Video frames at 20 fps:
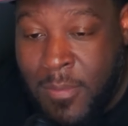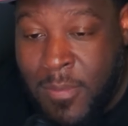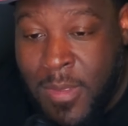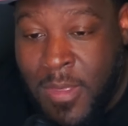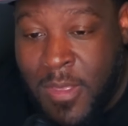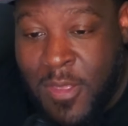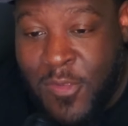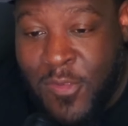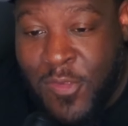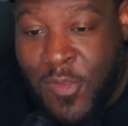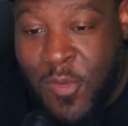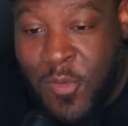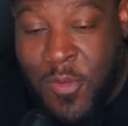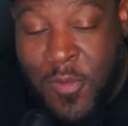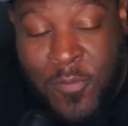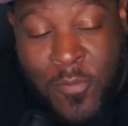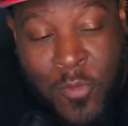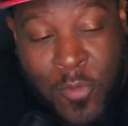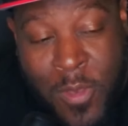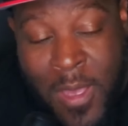So
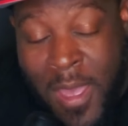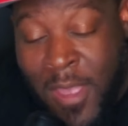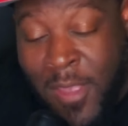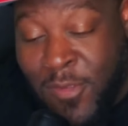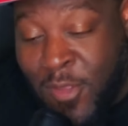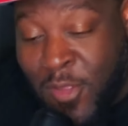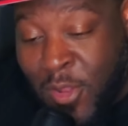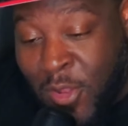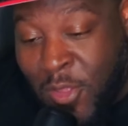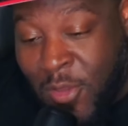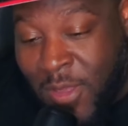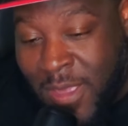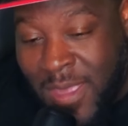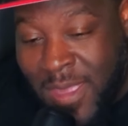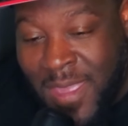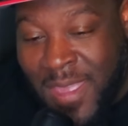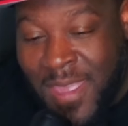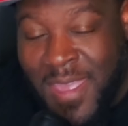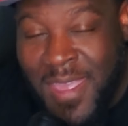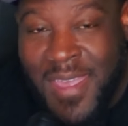if you guys are
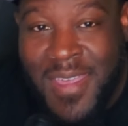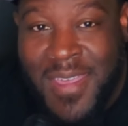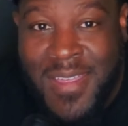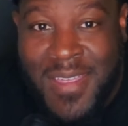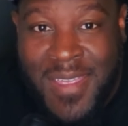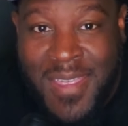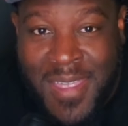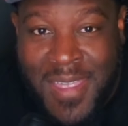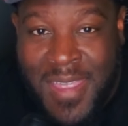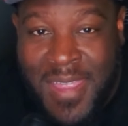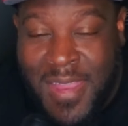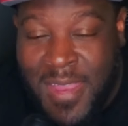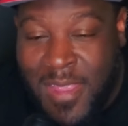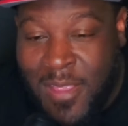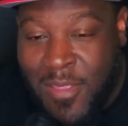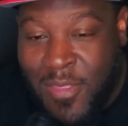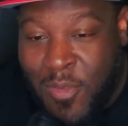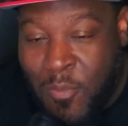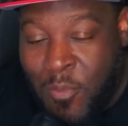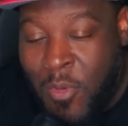looking in
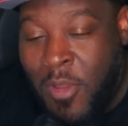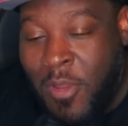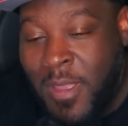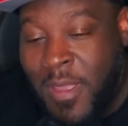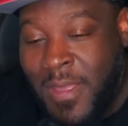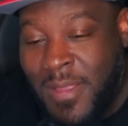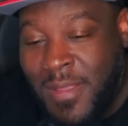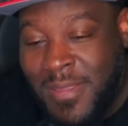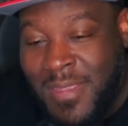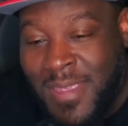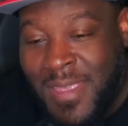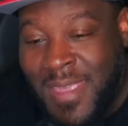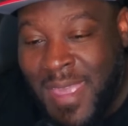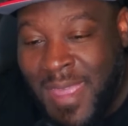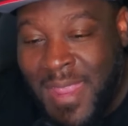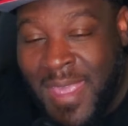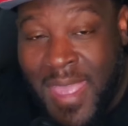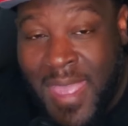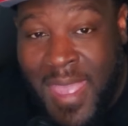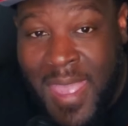the market to
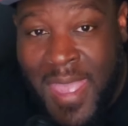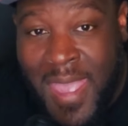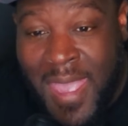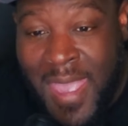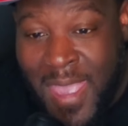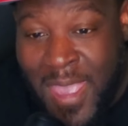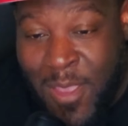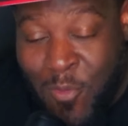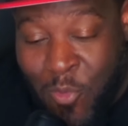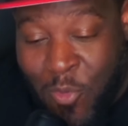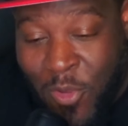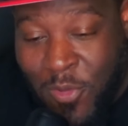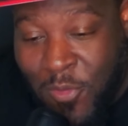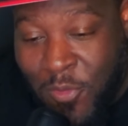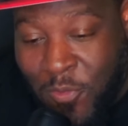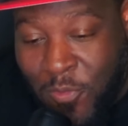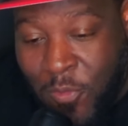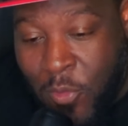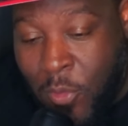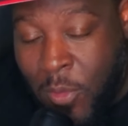get a
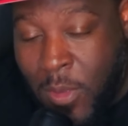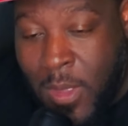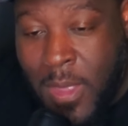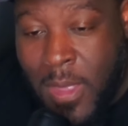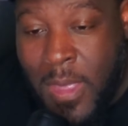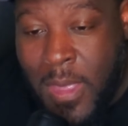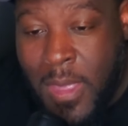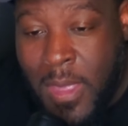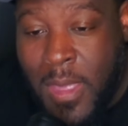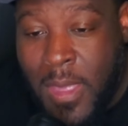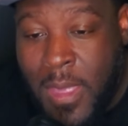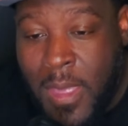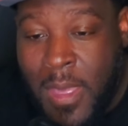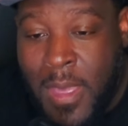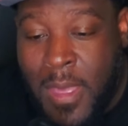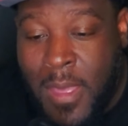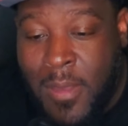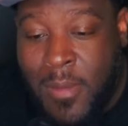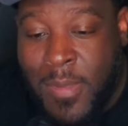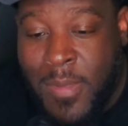wonderful
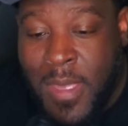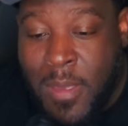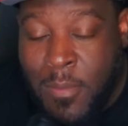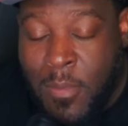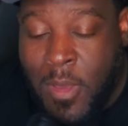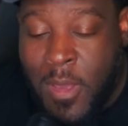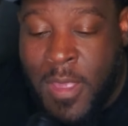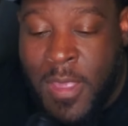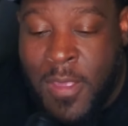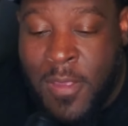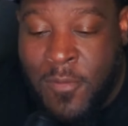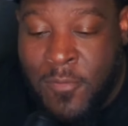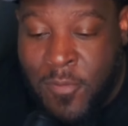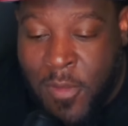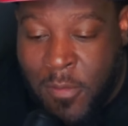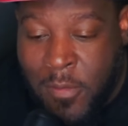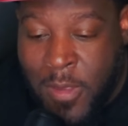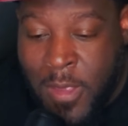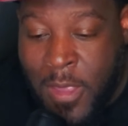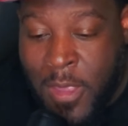Hitmonkey
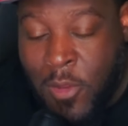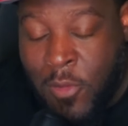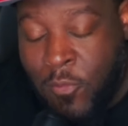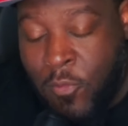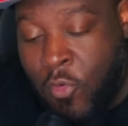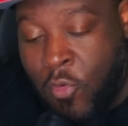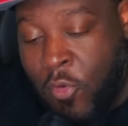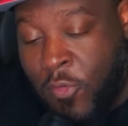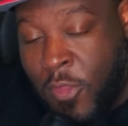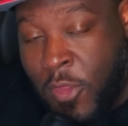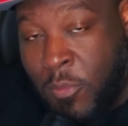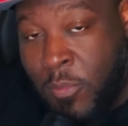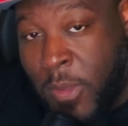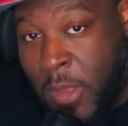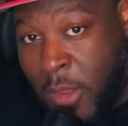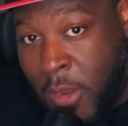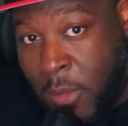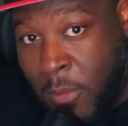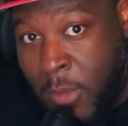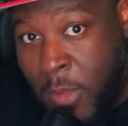variant, and of course you didn't
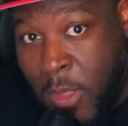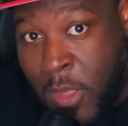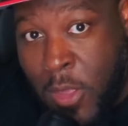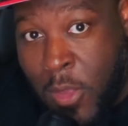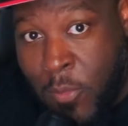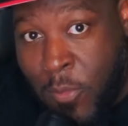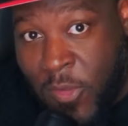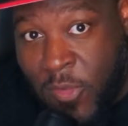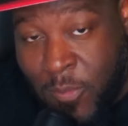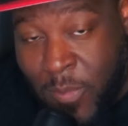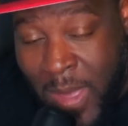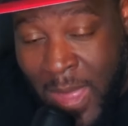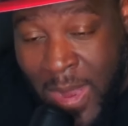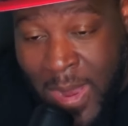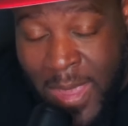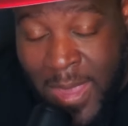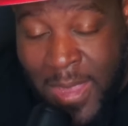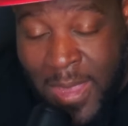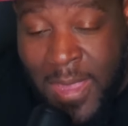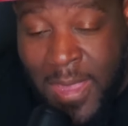pick it up with
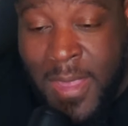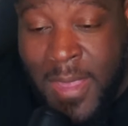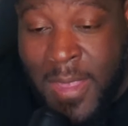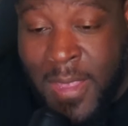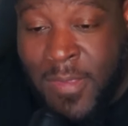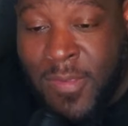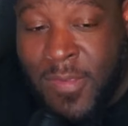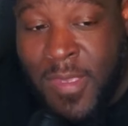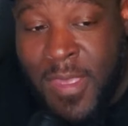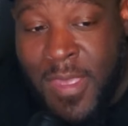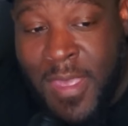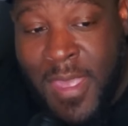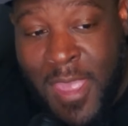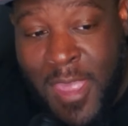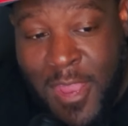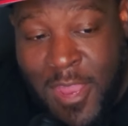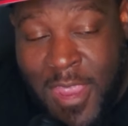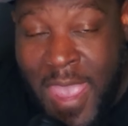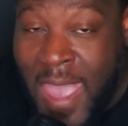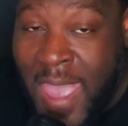Spotlight keys,
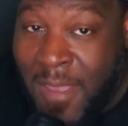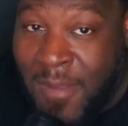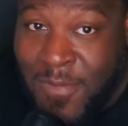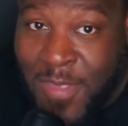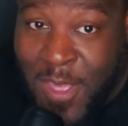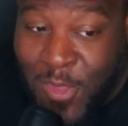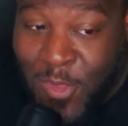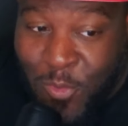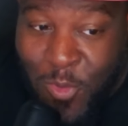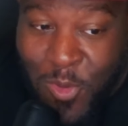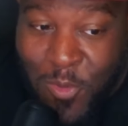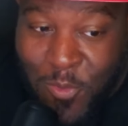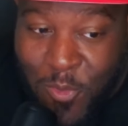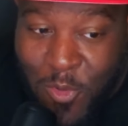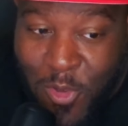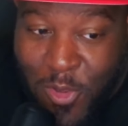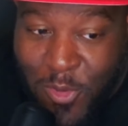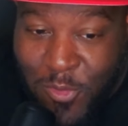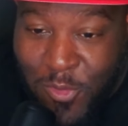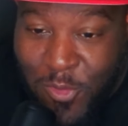and you have that
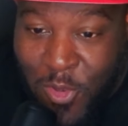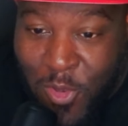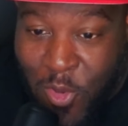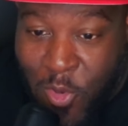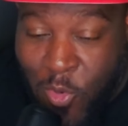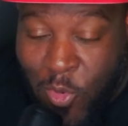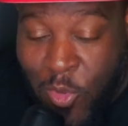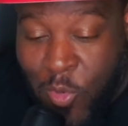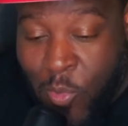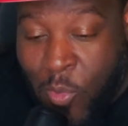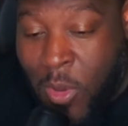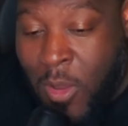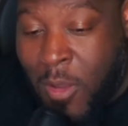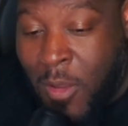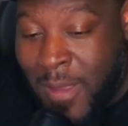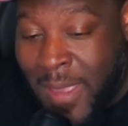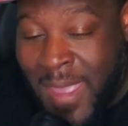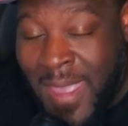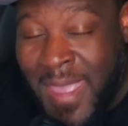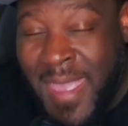2,400 gold, you are
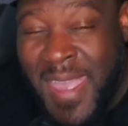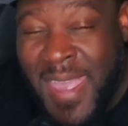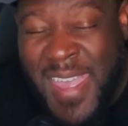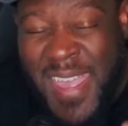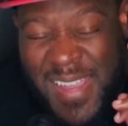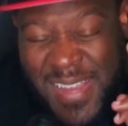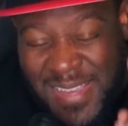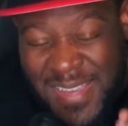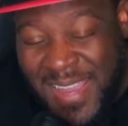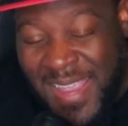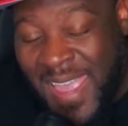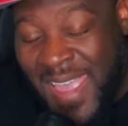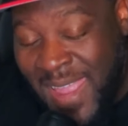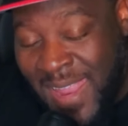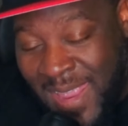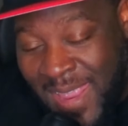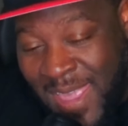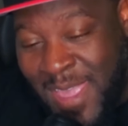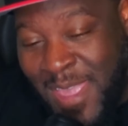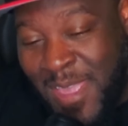a Dan
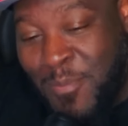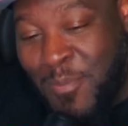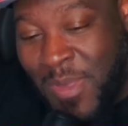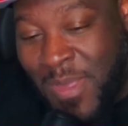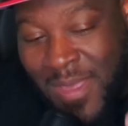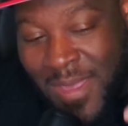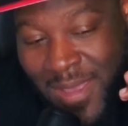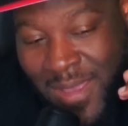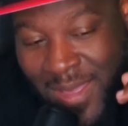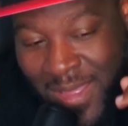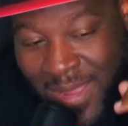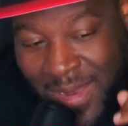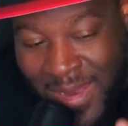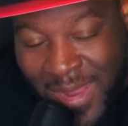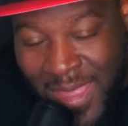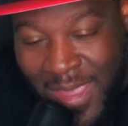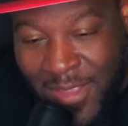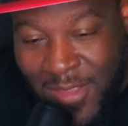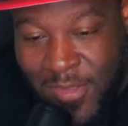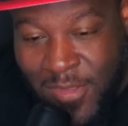Hip
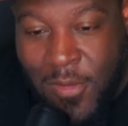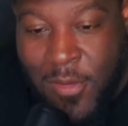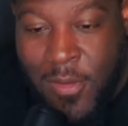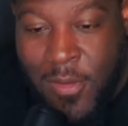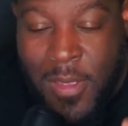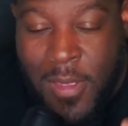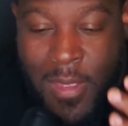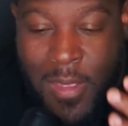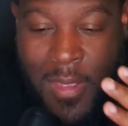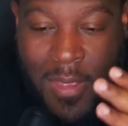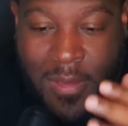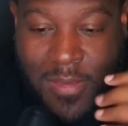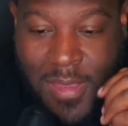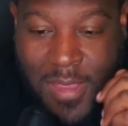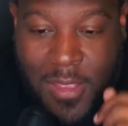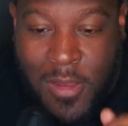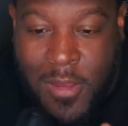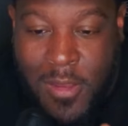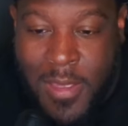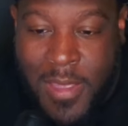collector, take
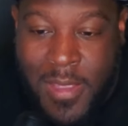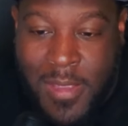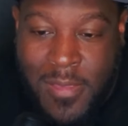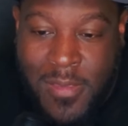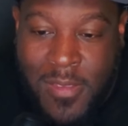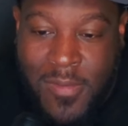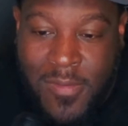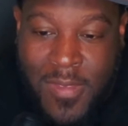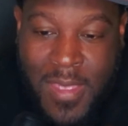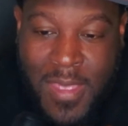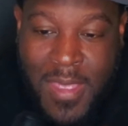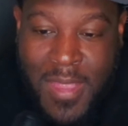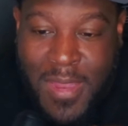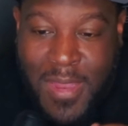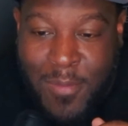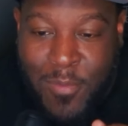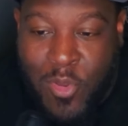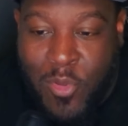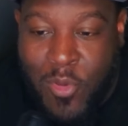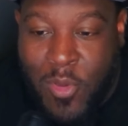a look at this. Let
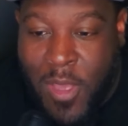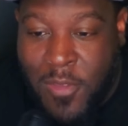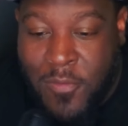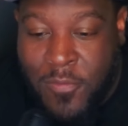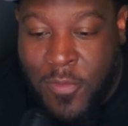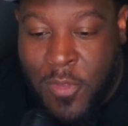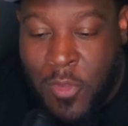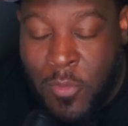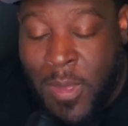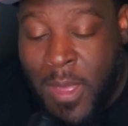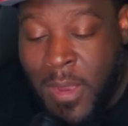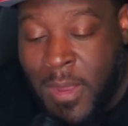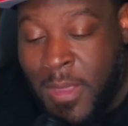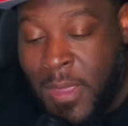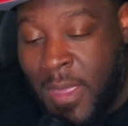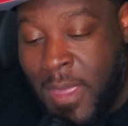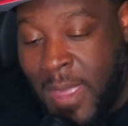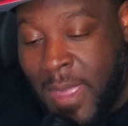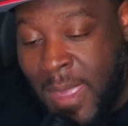me know how you feel about it.